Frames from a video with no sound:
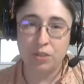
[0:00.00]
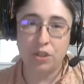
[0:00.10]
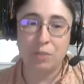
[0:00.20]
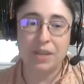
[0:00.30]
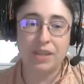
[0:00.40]

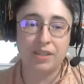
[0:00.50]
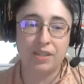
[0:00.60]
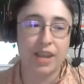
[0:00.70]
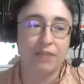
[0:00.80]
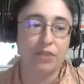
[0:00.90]
just
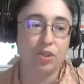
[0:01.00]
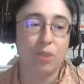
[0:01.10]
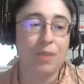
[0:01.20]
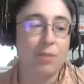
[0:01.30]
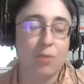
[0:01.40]
because they have
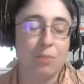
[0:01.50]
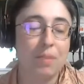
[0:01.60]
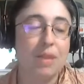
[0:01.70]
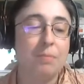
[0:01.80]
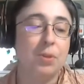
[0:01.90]
so many more
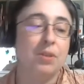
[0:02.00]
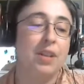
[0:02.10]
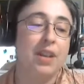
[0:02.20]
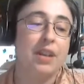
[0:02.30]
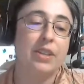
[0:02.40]

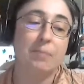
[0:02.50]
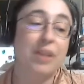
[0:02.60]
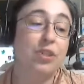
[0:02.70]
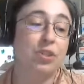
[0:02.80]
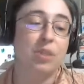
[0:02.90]
people,
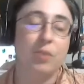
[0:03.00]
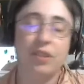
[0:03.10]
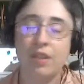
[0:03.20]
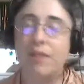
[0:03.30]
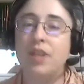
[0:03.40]
especially
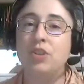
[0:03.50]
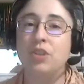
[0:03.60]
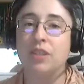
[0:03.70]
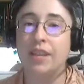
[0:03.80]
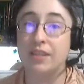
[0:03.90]
with
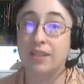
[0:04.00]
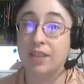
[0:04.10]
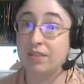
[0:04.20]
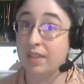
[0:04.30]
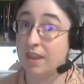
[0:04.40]
conventions like,
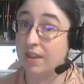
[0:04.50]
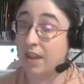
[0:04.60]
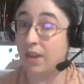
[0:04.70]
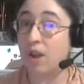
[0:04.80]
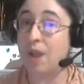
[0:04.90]
say, San
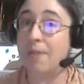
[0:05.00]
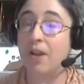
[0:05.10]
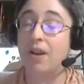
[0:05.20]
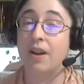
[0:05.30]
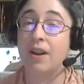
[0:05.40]
Diego
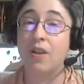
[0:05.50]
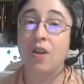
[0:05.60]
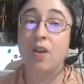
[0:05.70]
Comic-Con,